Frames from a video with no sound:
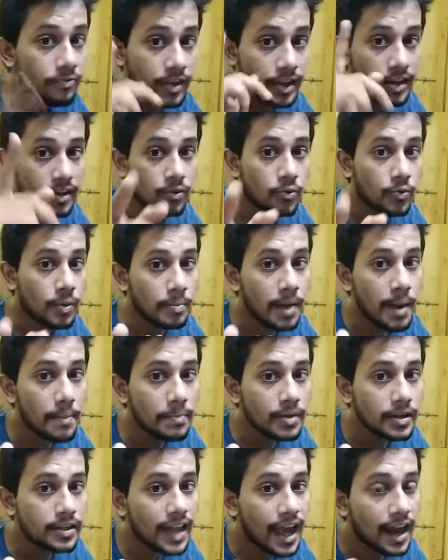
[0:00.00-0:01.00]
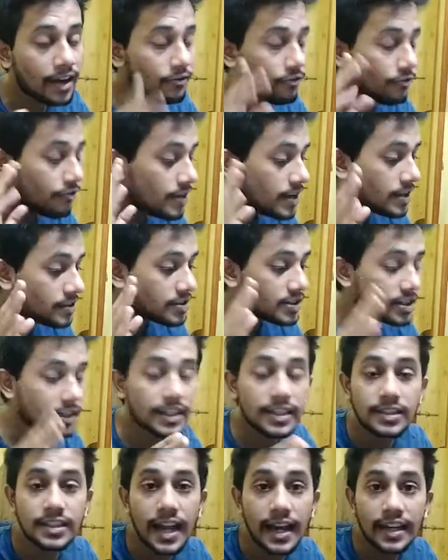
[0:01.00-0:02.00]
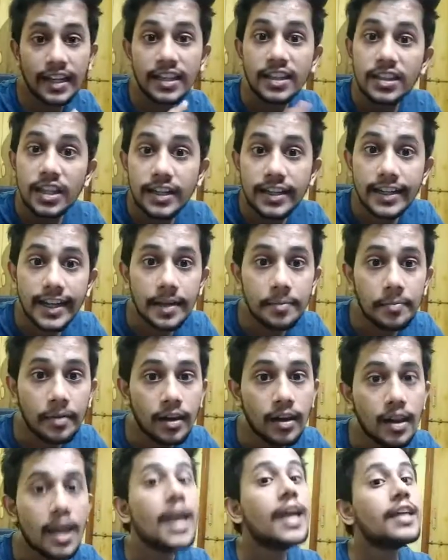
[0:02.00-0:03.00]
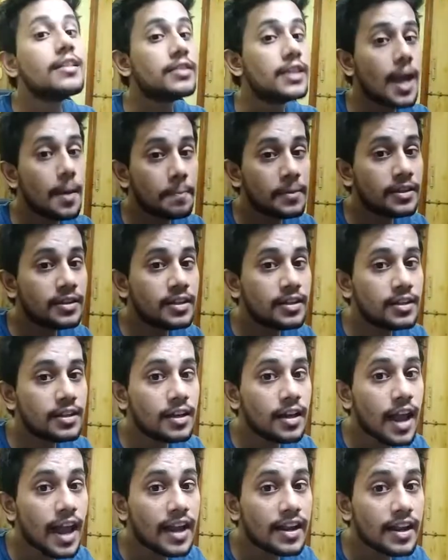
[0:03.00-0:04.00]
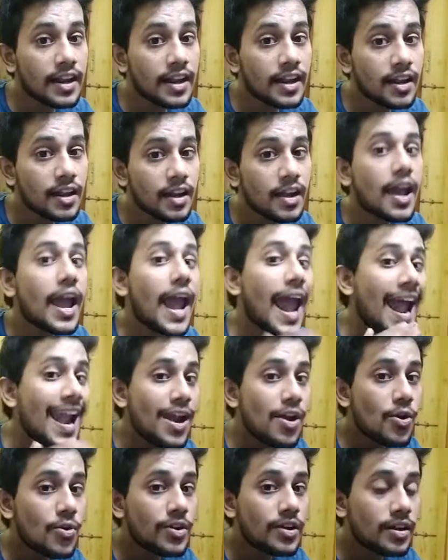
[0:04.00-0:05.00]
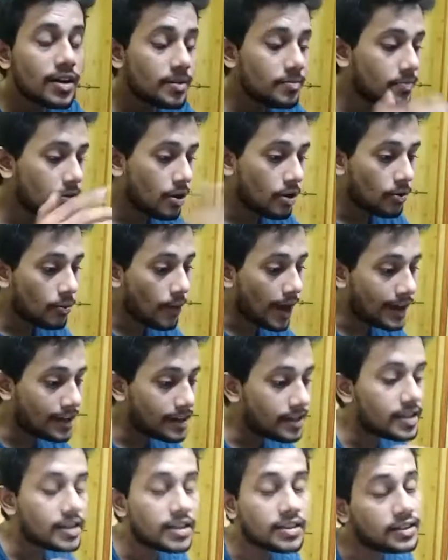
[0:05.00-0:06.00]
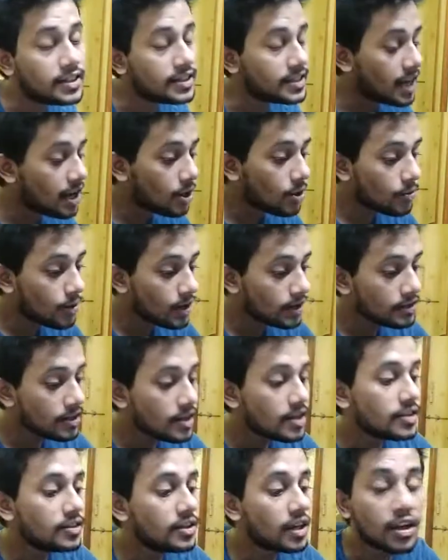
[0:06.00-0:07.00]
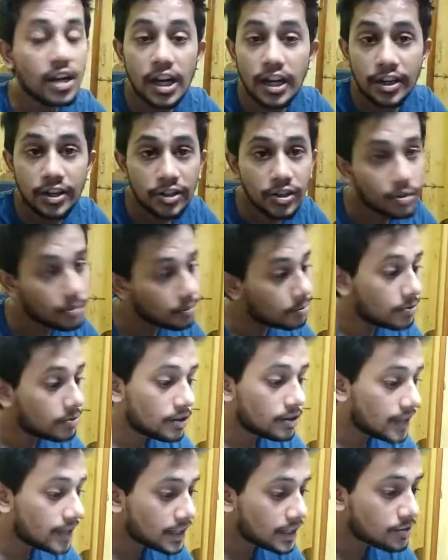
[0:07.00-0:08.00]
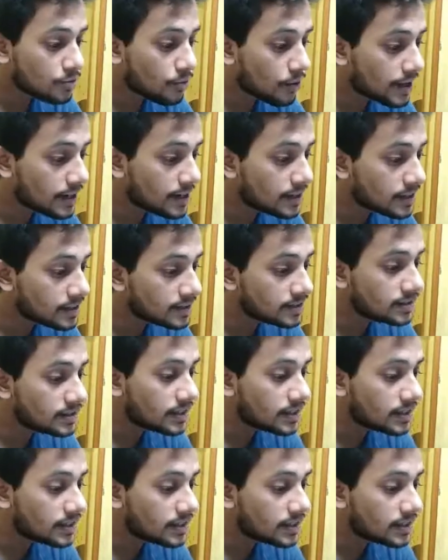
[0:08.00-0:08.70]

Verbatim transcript: We remember that, we studied that in the table. The epithelial lining, endoderm right here, the yellow one, the gut tube, that's what it is.